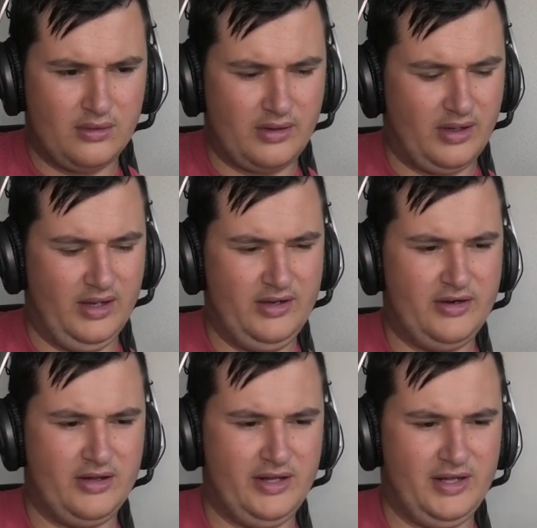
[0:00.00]
Okay,
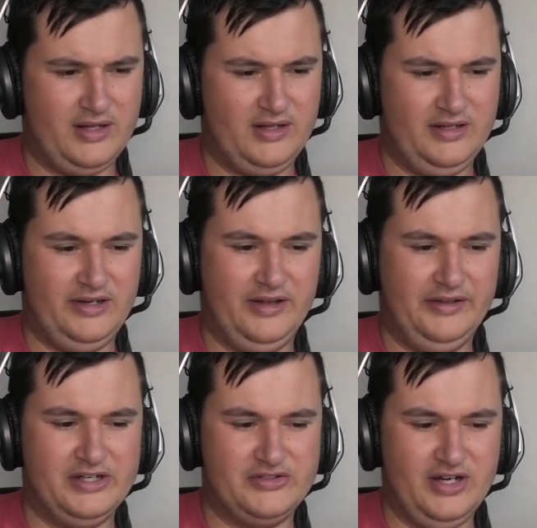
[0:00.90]
you're gonna clean
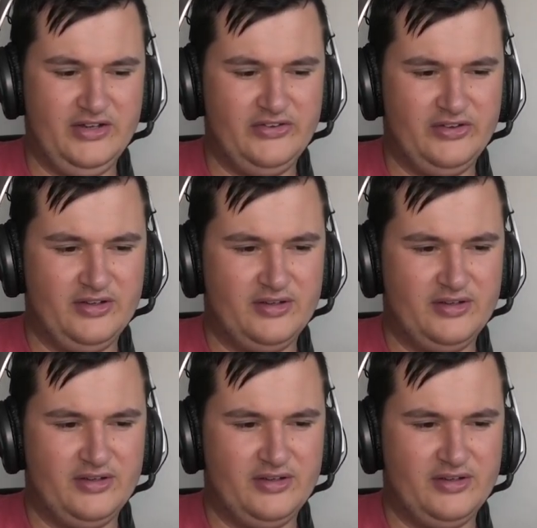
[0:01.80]
your dress?